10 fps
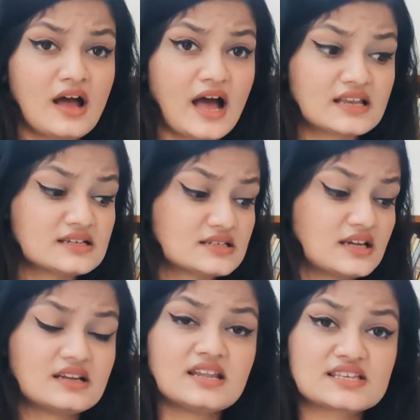and
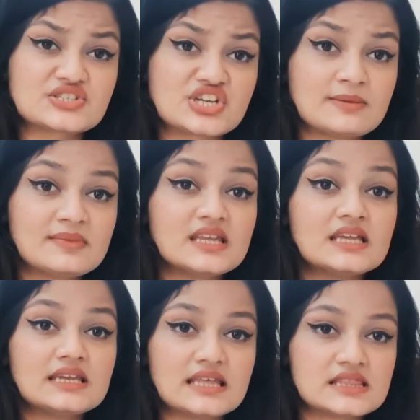in an
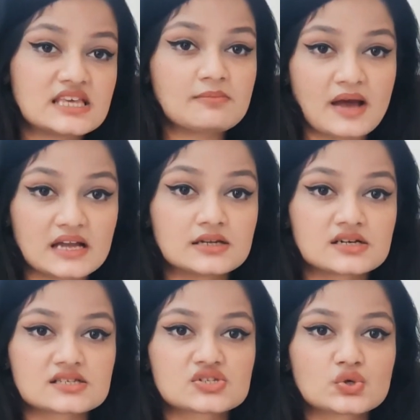extremely lengthy
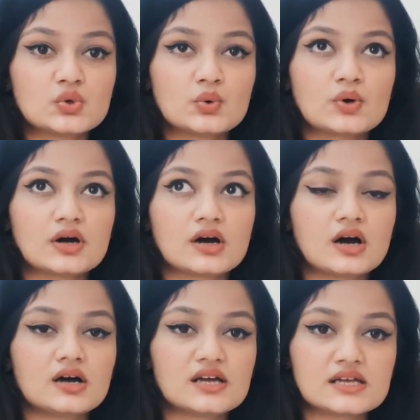manner. So
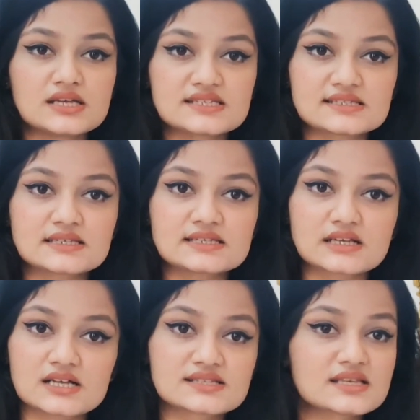it's
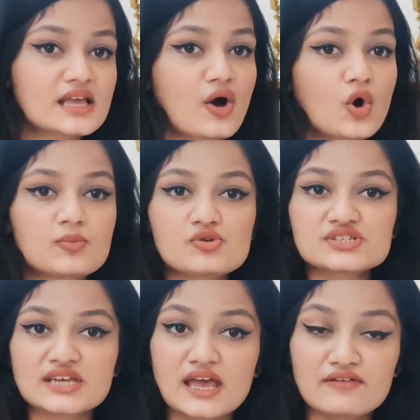discussing
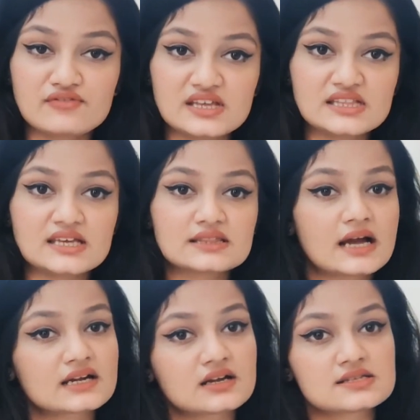almost everything
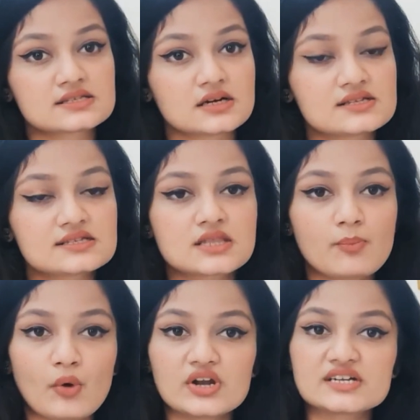that concerns the
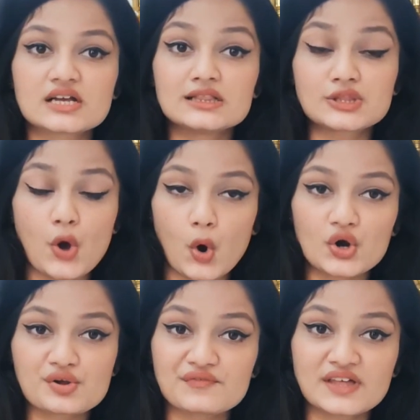political
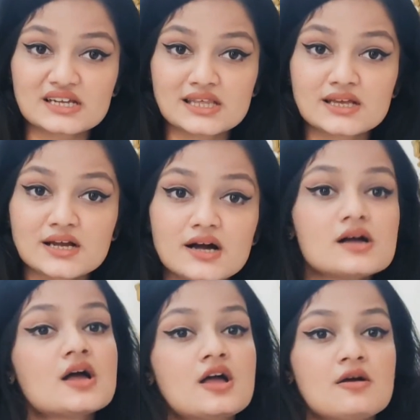thought of that
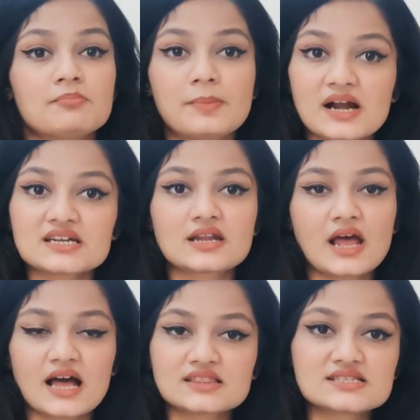thinker, but
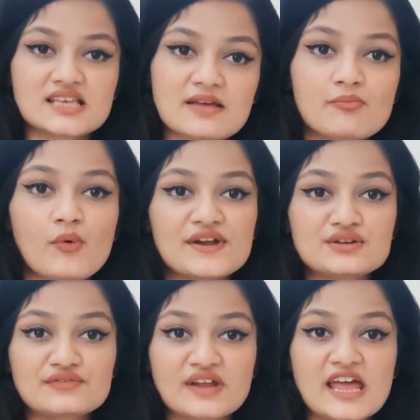at the same point
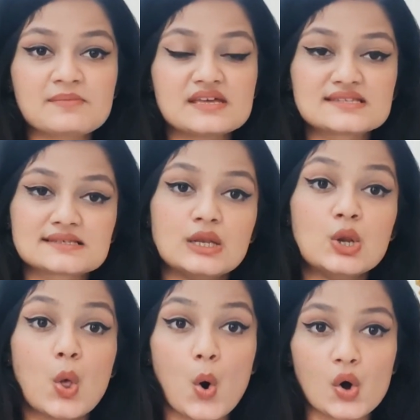of time it's
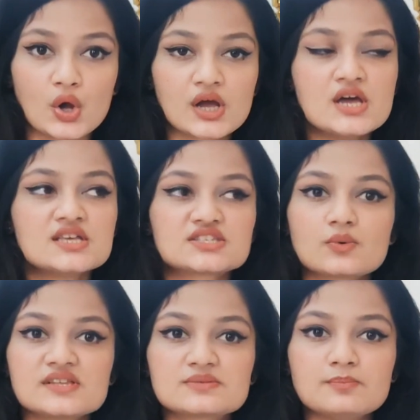long.
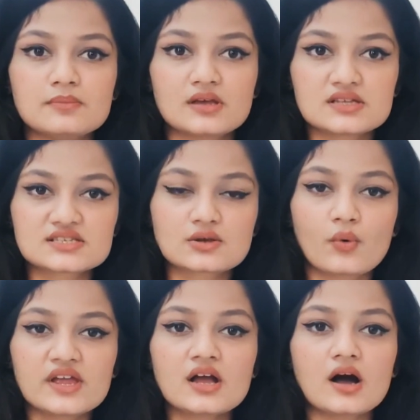So it's
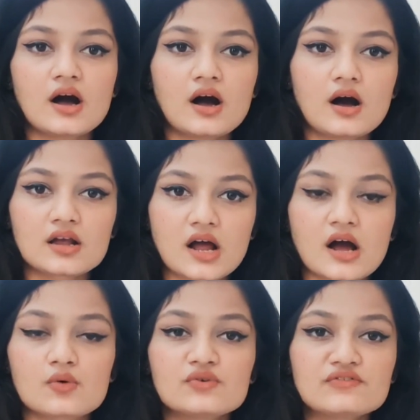going
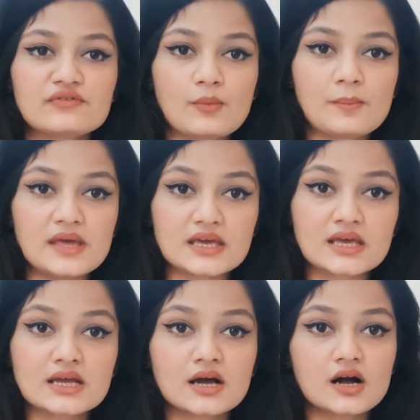around for
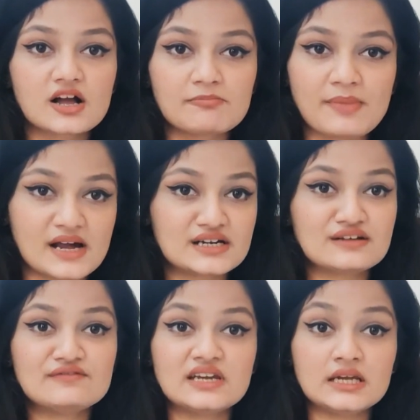making a
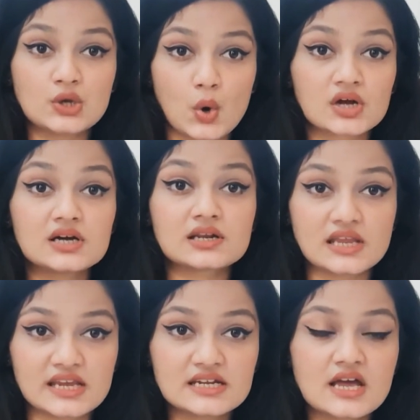comparatively longer
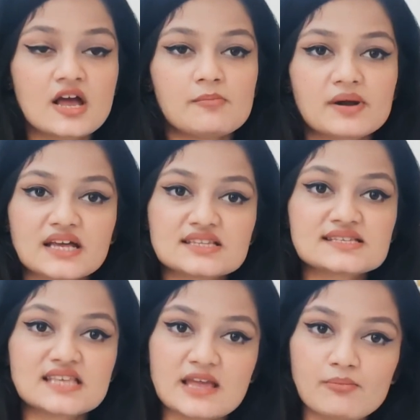read, but at the
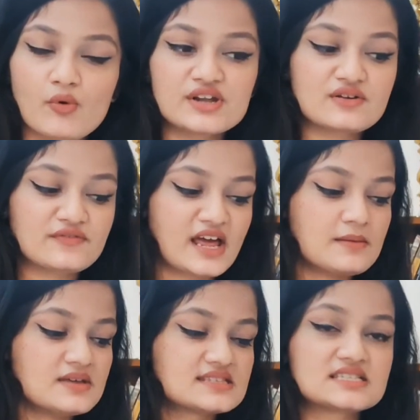same point of
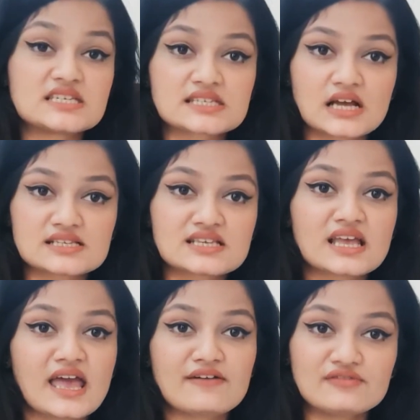time it's
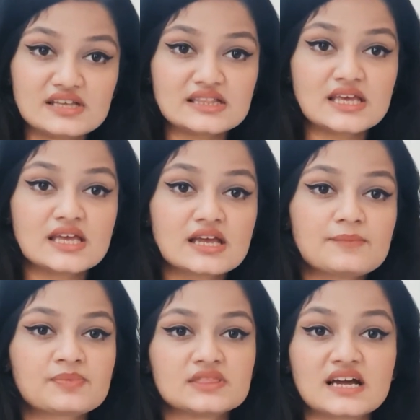discussing
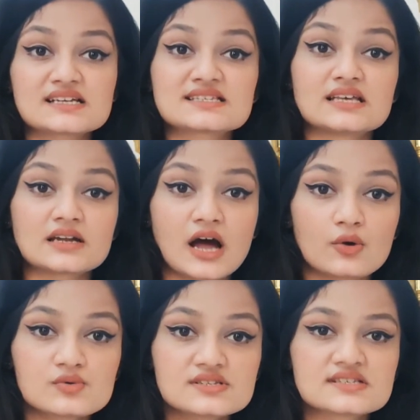everything that
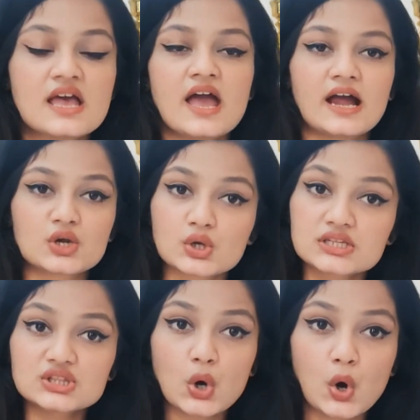surrounds and all
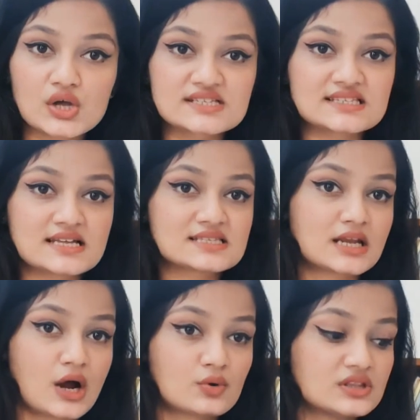the thoughts that
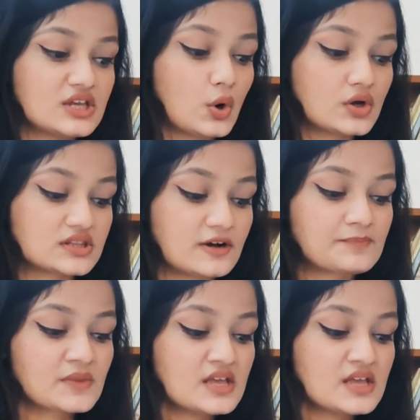surround the author.